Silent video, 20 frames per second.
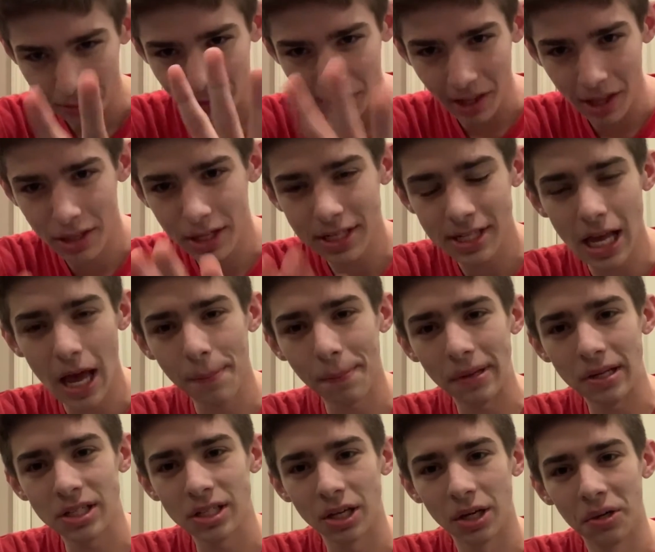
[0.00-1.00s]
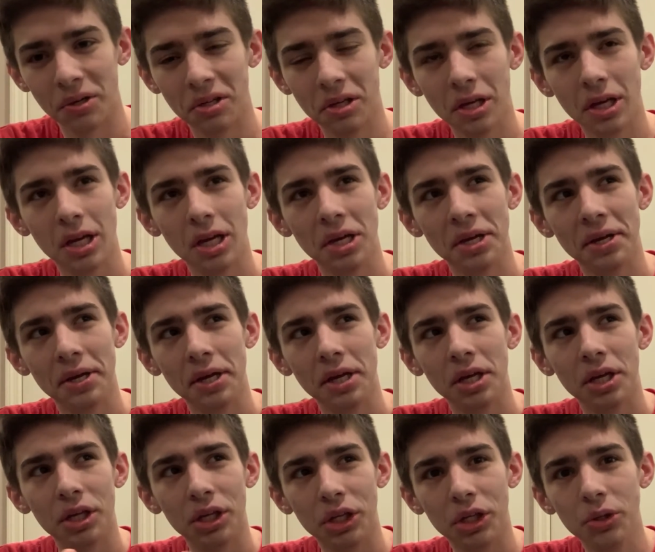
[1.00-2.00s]
this episode,
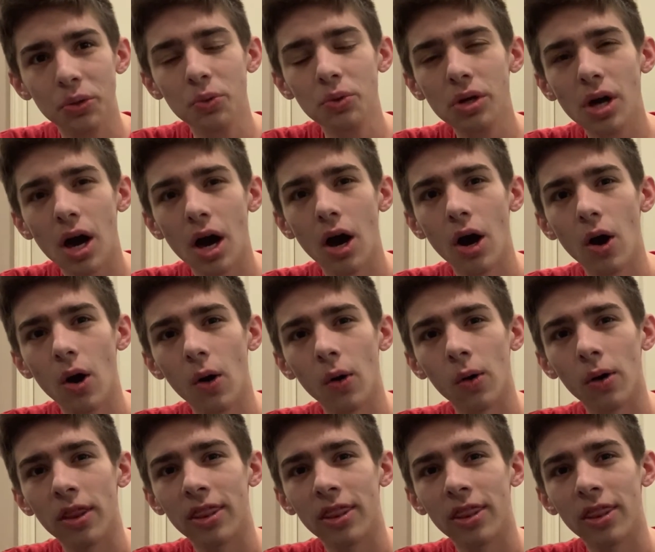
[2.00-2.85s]
you know